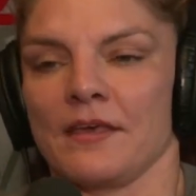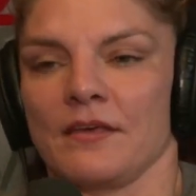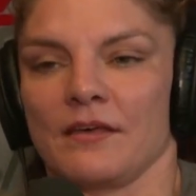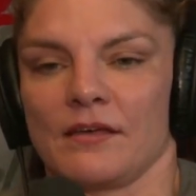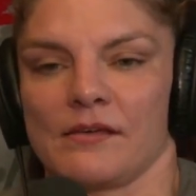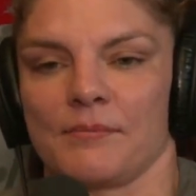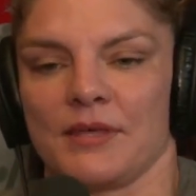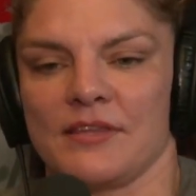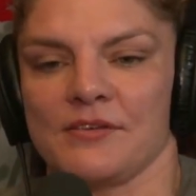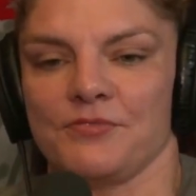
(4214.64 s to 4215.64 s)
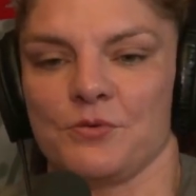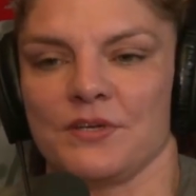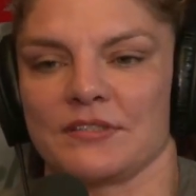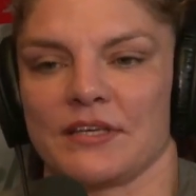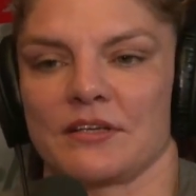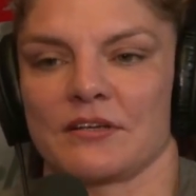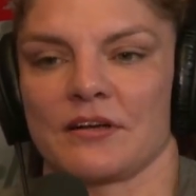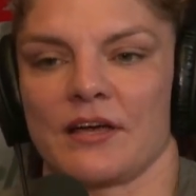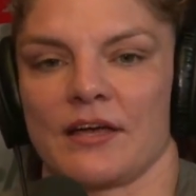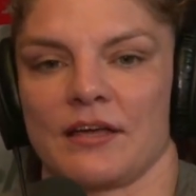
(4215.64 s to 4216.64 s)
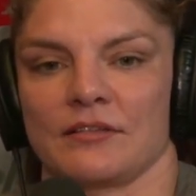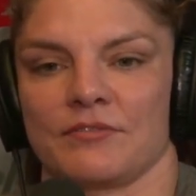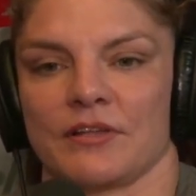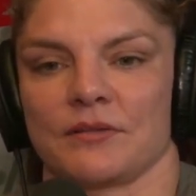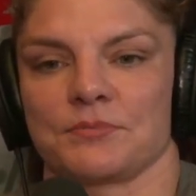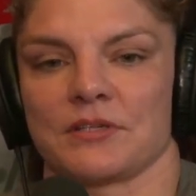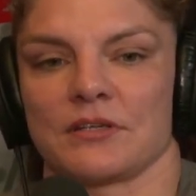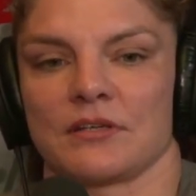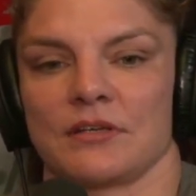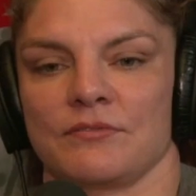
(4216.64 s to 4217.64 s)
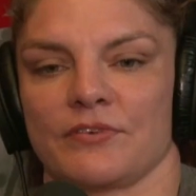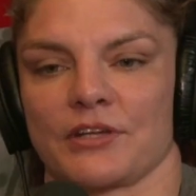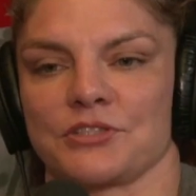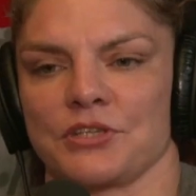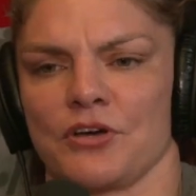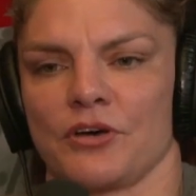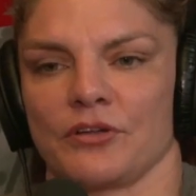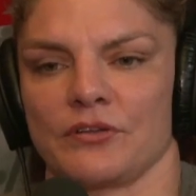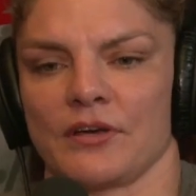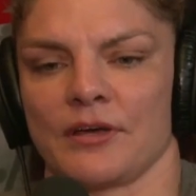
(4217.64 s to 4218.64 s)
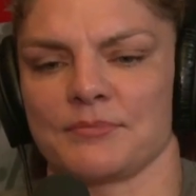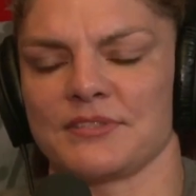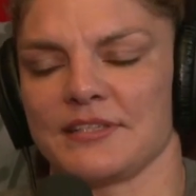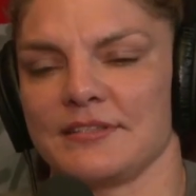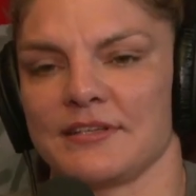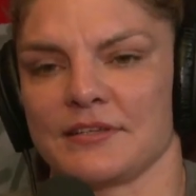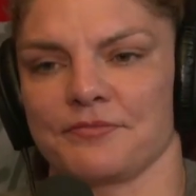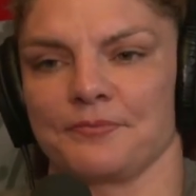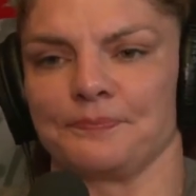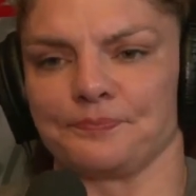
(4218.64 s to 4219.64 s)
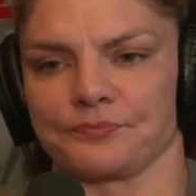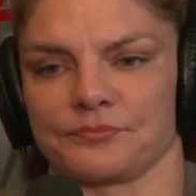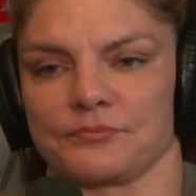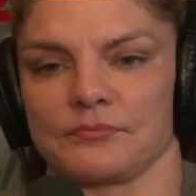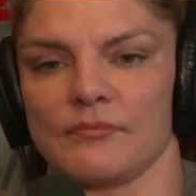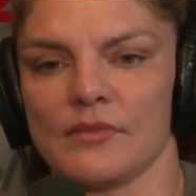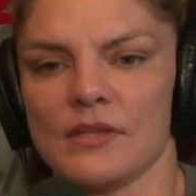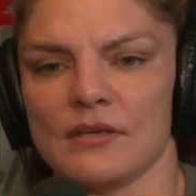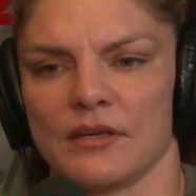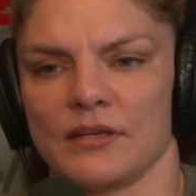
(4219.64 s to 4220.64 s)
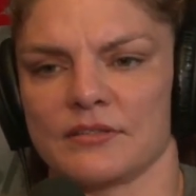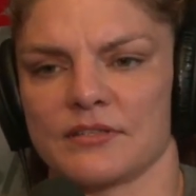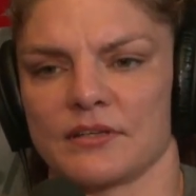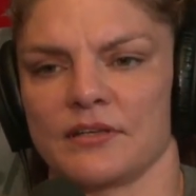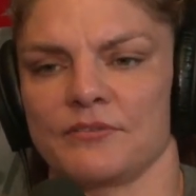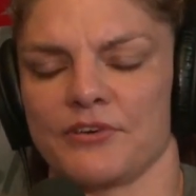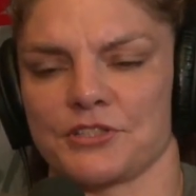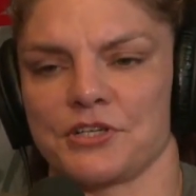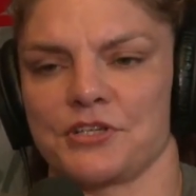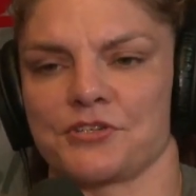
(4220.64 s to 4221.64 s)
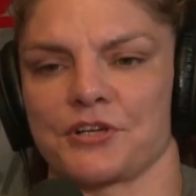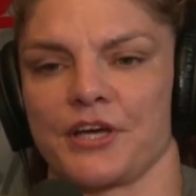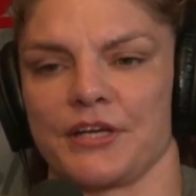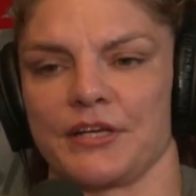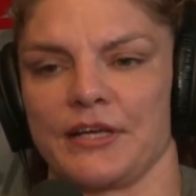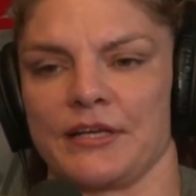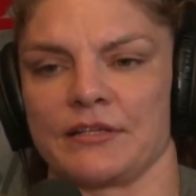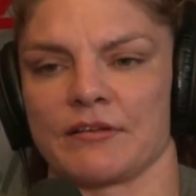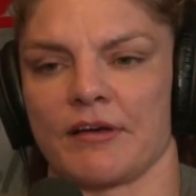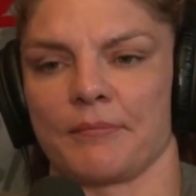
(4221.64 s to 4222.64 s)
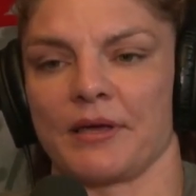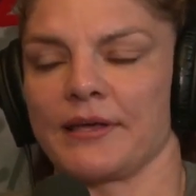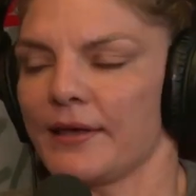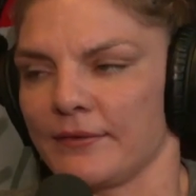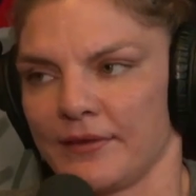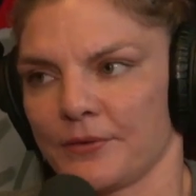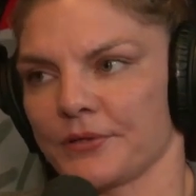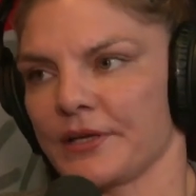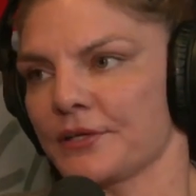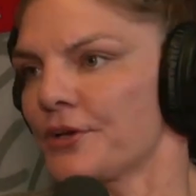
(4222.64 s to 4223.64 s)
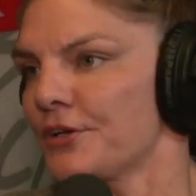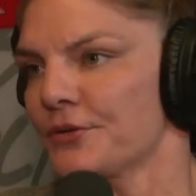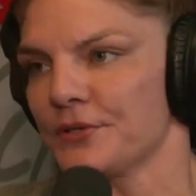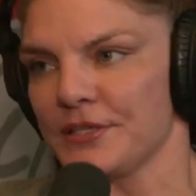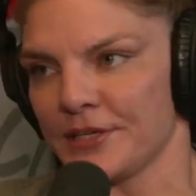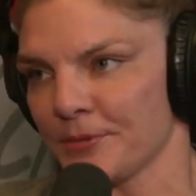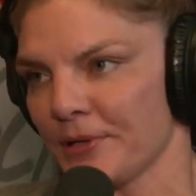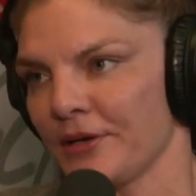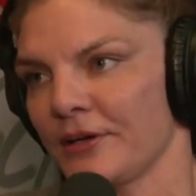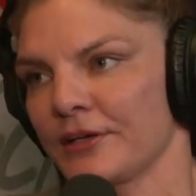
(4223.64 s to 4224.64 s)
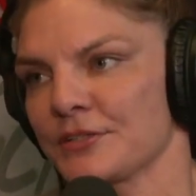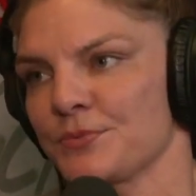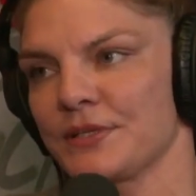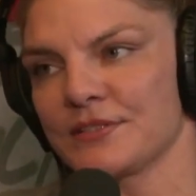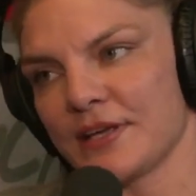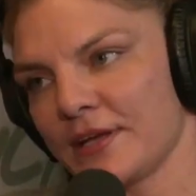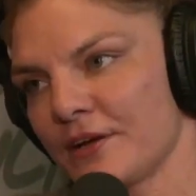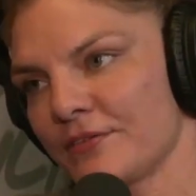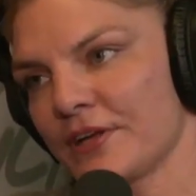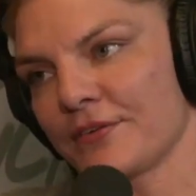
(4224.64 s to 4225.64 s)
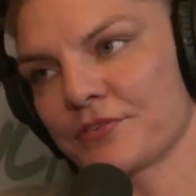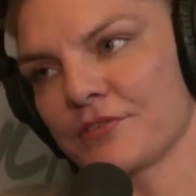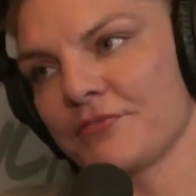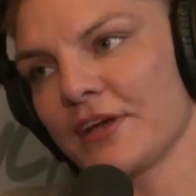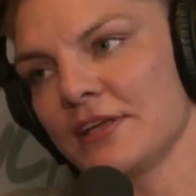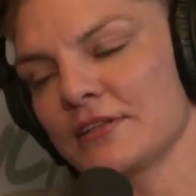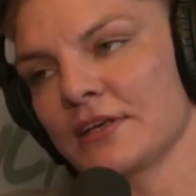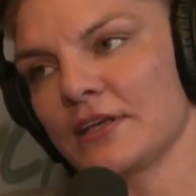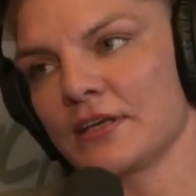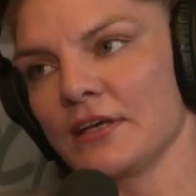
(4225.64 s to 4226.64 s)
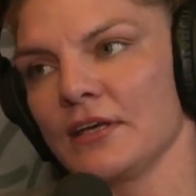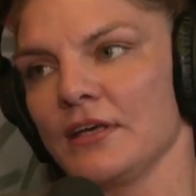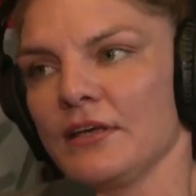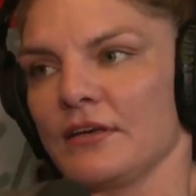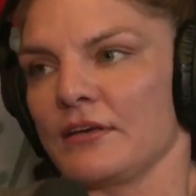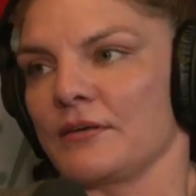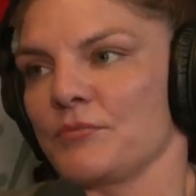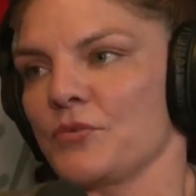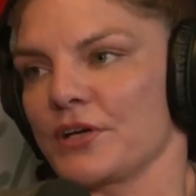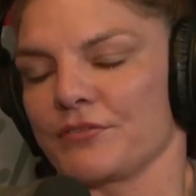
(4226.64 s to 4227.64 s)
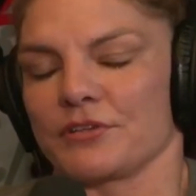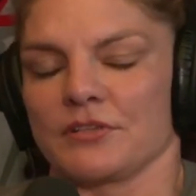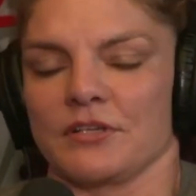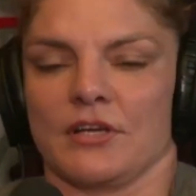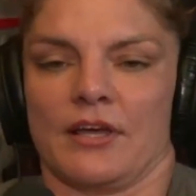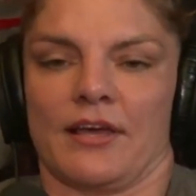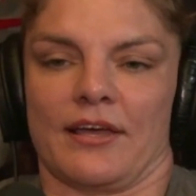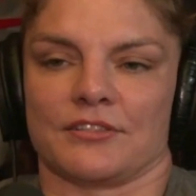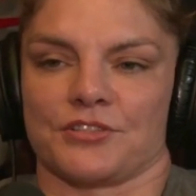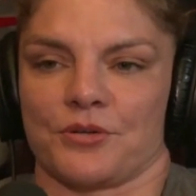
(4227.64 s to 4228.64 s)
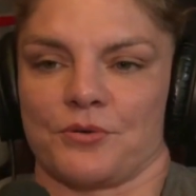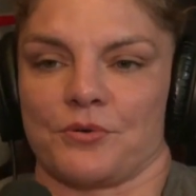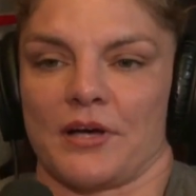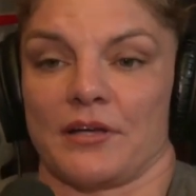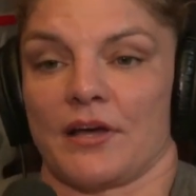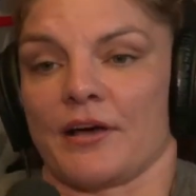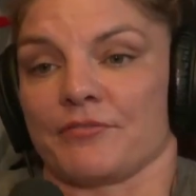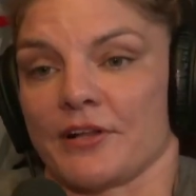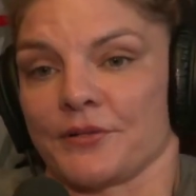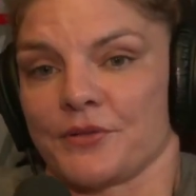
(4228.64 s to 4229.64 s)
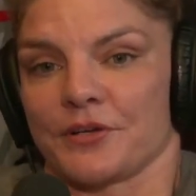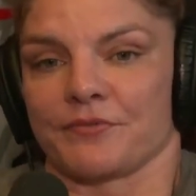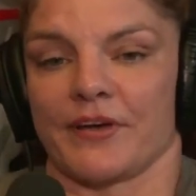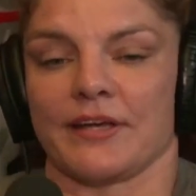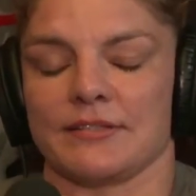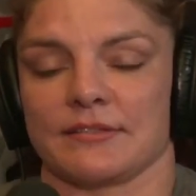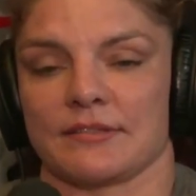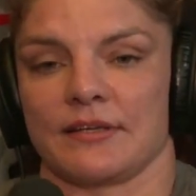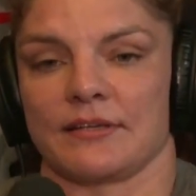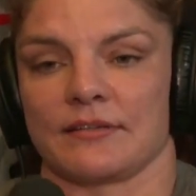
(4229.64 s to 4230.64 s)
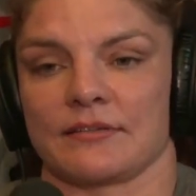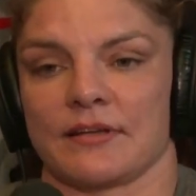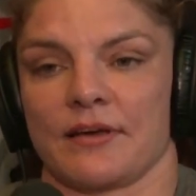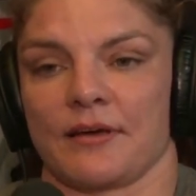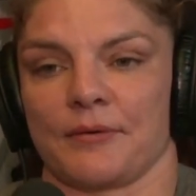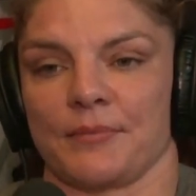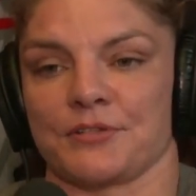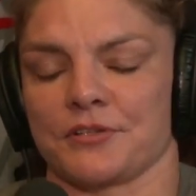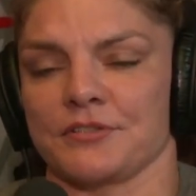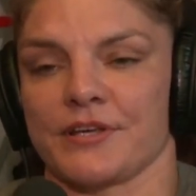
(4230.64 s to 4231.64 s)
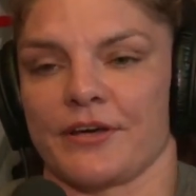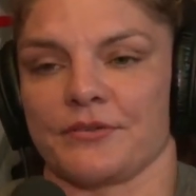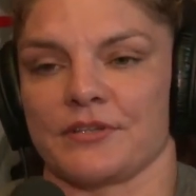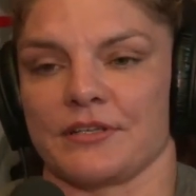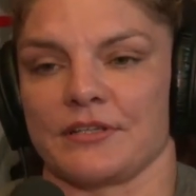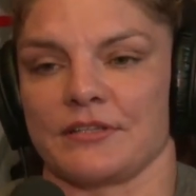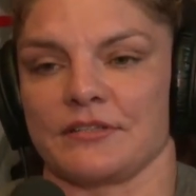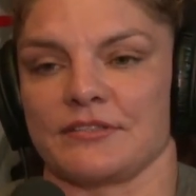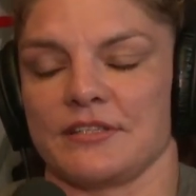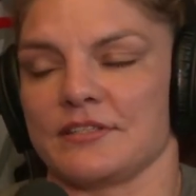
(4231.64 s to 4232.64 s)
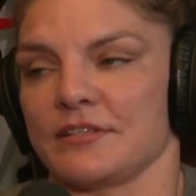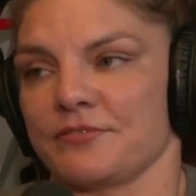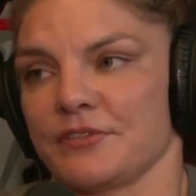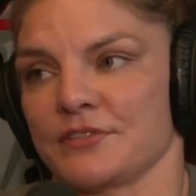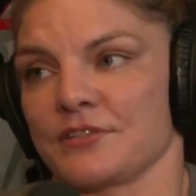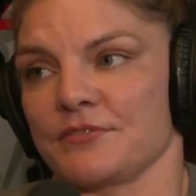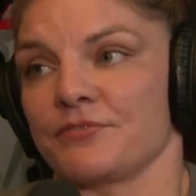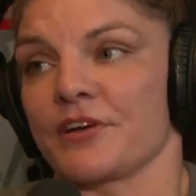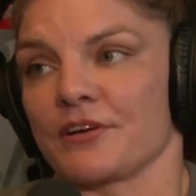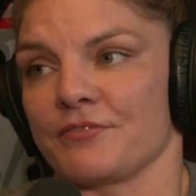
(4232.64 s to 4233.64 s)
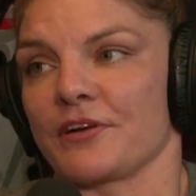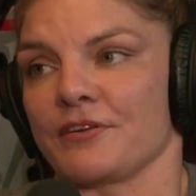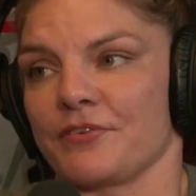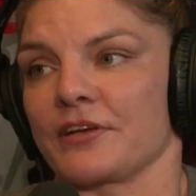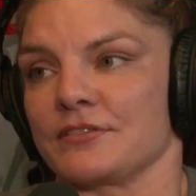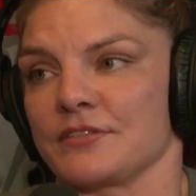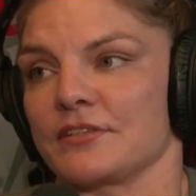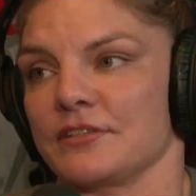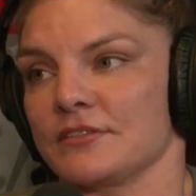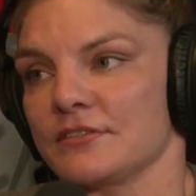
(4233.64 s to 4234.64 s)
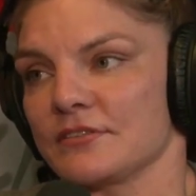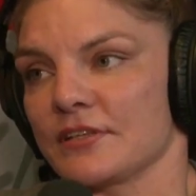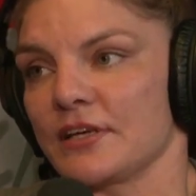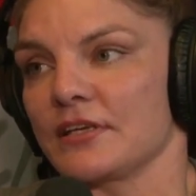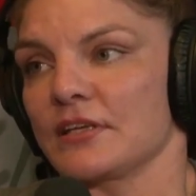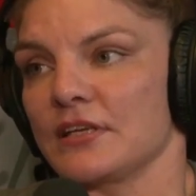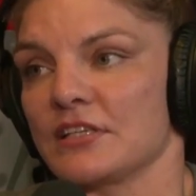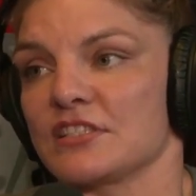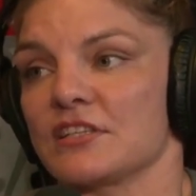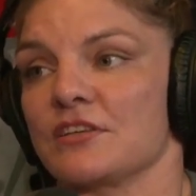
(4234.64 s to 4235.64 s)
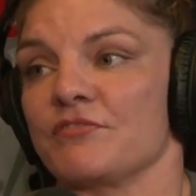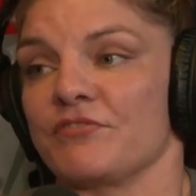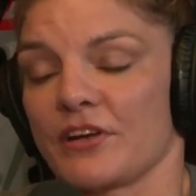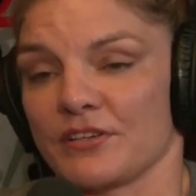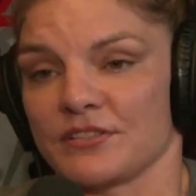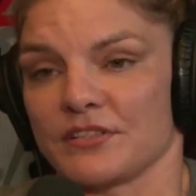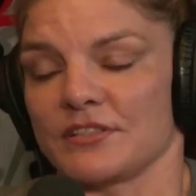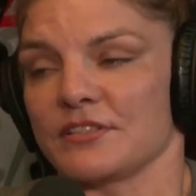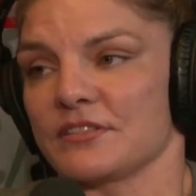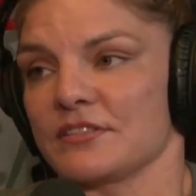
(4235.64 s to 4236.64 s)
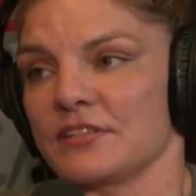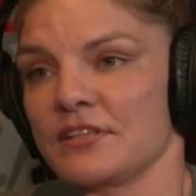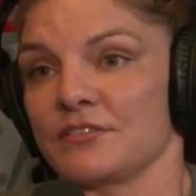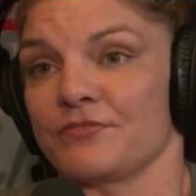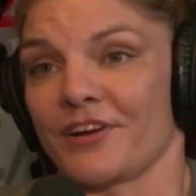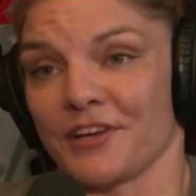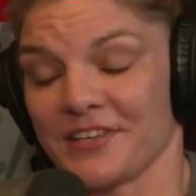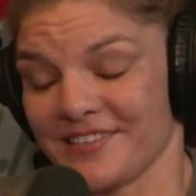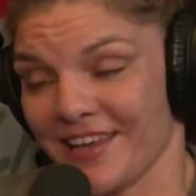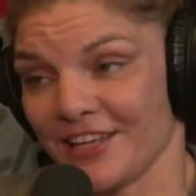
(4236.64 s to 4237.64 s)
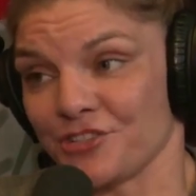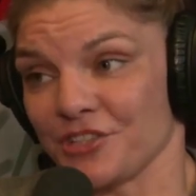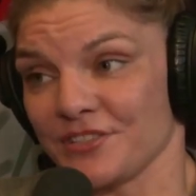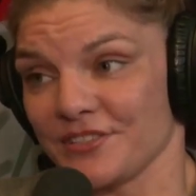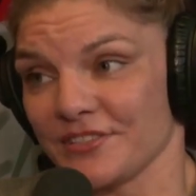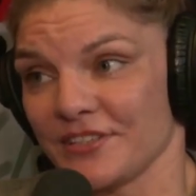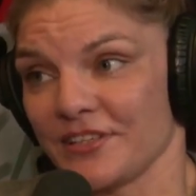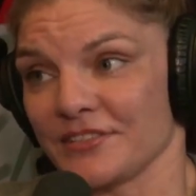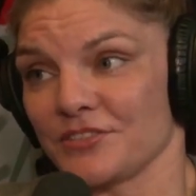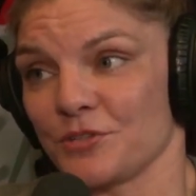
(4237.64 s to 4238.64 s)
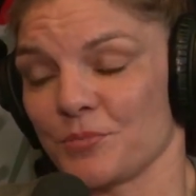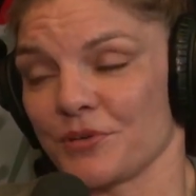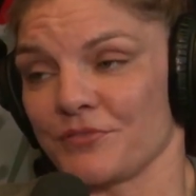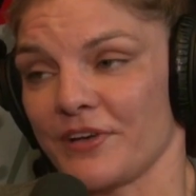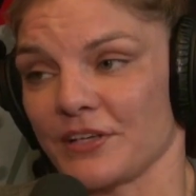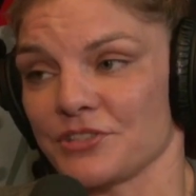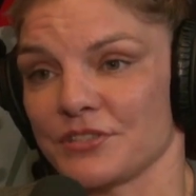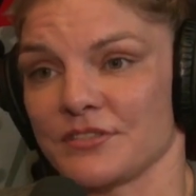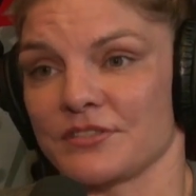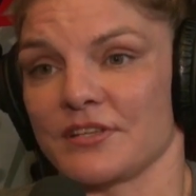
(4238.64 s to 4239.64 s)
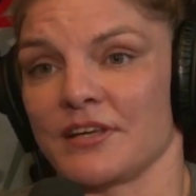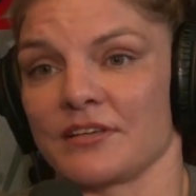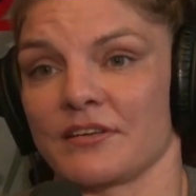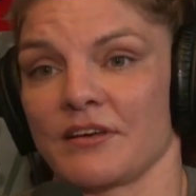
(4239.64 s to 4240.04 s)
And then a few weeks later, I developed an infection called C. diff. And it's an infection in your gut. And again, they were like, no, you don't need antibiotics. We can take care of it after the fight, like whatever. And so I followed their advice. And it turns out that C. diff is very, very fucking serious. Like, it's very serious and it's very contagious. It's super infectious, and